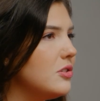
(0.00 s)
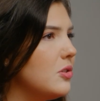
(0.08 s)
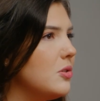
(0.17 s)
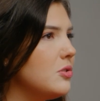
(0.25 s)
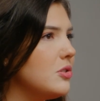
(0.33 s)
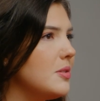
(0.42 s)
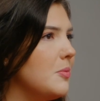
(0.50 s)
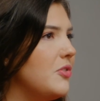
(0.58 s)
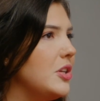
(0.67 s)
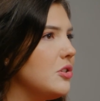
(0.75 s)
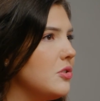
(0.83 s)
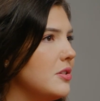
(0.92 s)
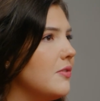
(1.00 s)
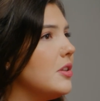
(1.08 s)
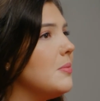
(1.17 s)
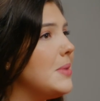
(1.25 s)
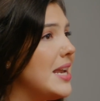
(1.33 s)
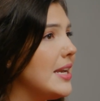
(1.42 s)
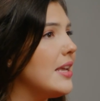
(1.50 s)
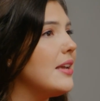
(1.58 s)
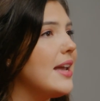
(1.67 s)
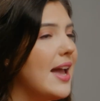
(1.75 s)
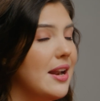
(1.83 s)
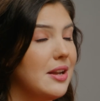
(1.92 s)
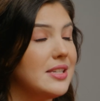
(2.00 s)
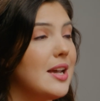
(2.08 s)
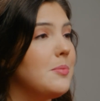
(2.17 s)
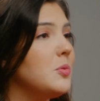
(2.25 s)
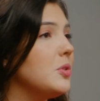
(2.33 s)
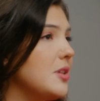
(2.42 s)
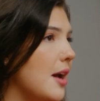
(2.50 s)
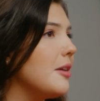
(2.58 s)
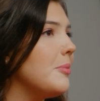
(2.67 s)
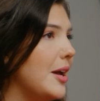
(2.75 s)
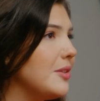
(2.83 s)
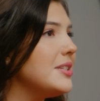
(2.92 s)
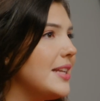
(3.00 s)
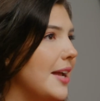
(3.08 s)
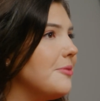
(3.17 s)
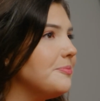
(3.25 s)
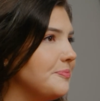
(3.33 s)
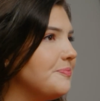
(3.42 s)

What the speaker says: So those are some features of the main headache types we'll talk about today.